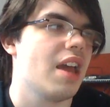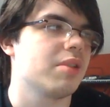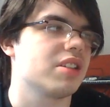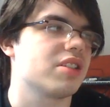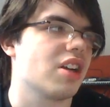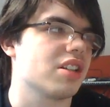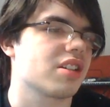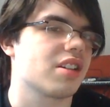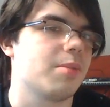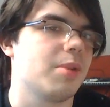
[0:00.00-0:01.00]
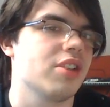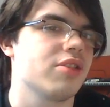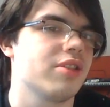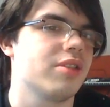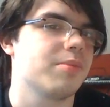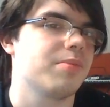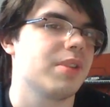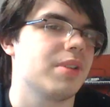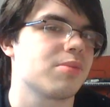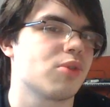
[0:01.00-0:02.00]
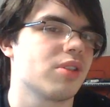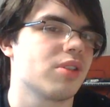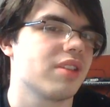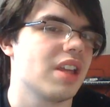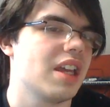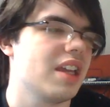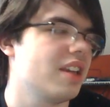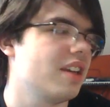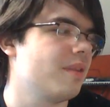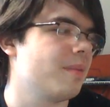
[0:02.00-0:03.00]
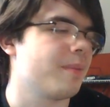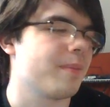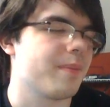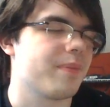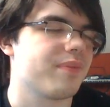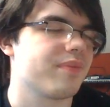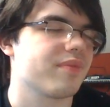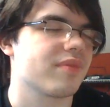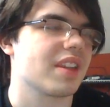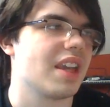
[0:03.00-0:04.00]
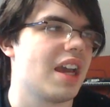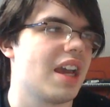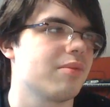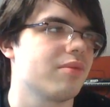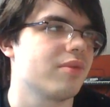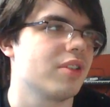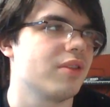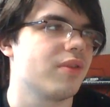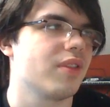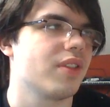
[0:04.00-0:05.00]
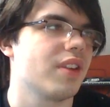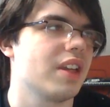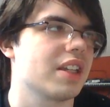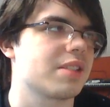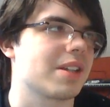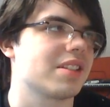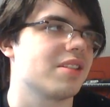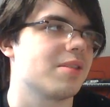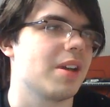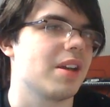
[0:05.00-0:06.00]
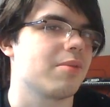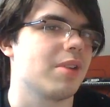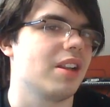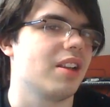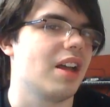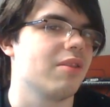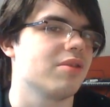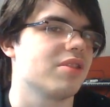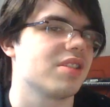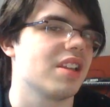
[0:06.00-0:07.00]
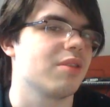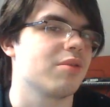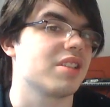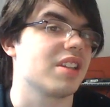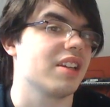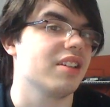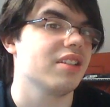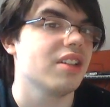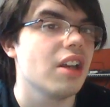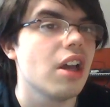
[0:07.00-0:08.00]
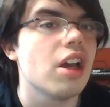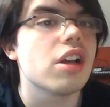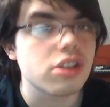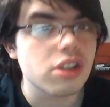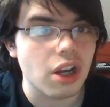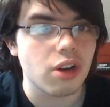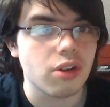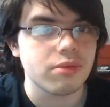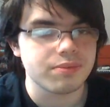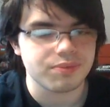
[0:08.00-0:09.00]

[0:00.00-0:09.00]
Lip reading: which cost a couple $100 more than I would have expected to pay while I was in Louisiana. So,